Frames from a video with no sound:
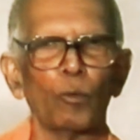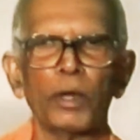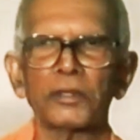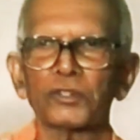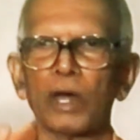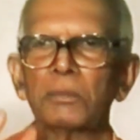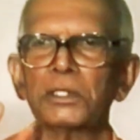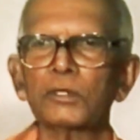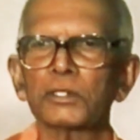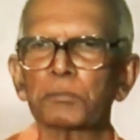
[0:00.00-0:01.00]
When
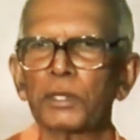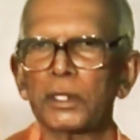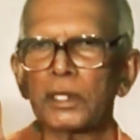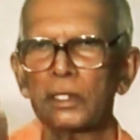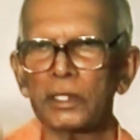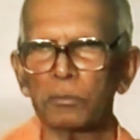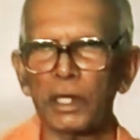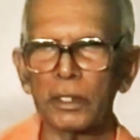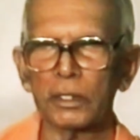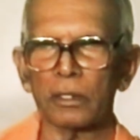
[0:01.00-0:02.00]
Swamiji was speaking in
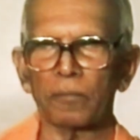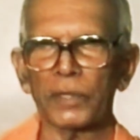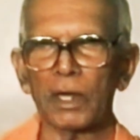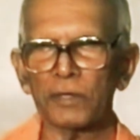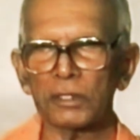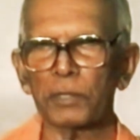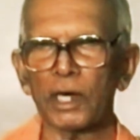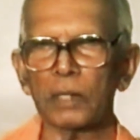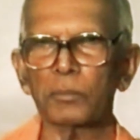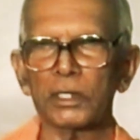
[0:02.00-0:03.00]
America after the
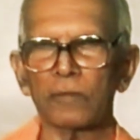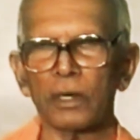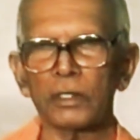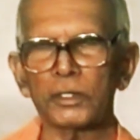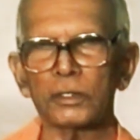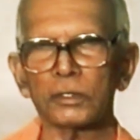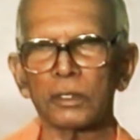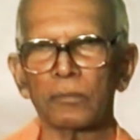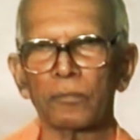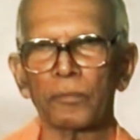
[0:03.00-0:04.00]
Parliament of
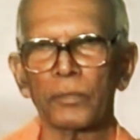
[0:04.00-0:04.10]
Religions,